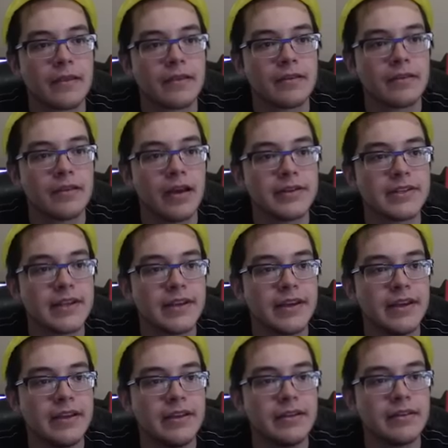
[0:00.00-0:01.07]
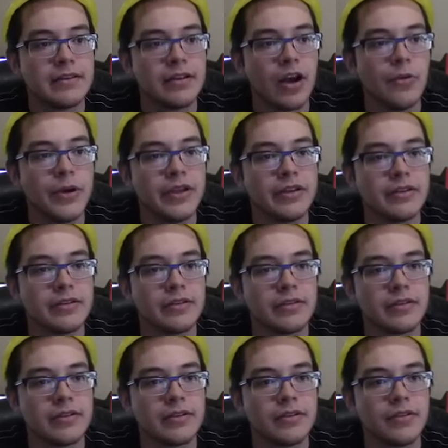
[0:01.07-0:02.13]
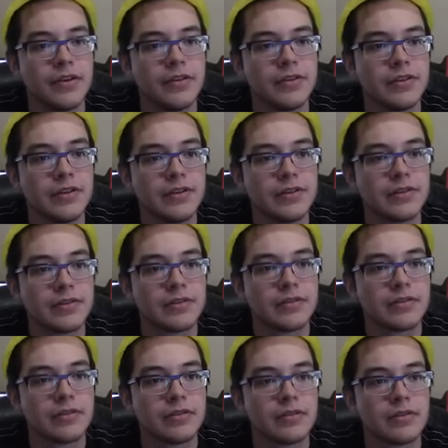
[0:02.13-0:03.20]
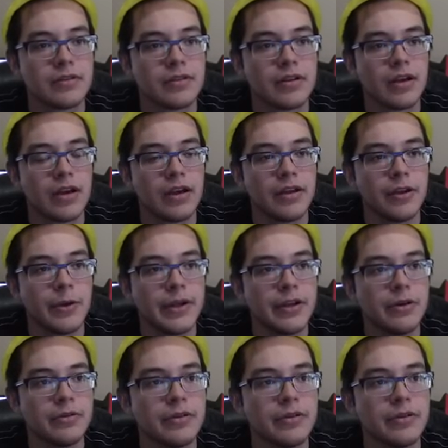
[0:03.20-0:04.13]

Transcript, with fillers: I guess I can't. Oh, wait. Do I use these? Uh, no, I don't.